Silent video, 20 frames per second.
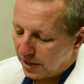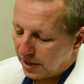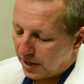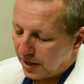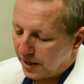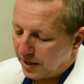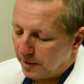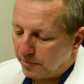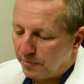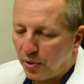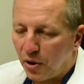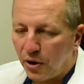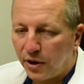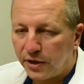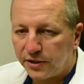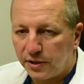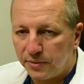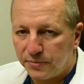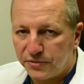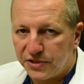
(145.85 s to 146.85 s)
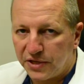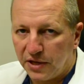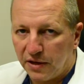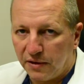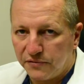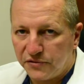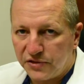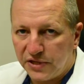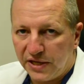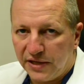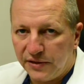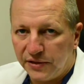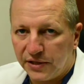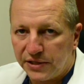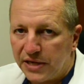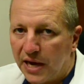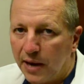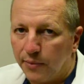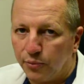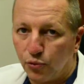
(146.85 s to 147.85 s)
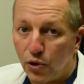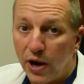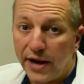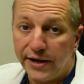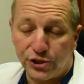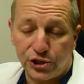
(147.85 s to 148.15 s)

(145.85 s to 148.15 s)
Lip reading: kind of park themselves in the top right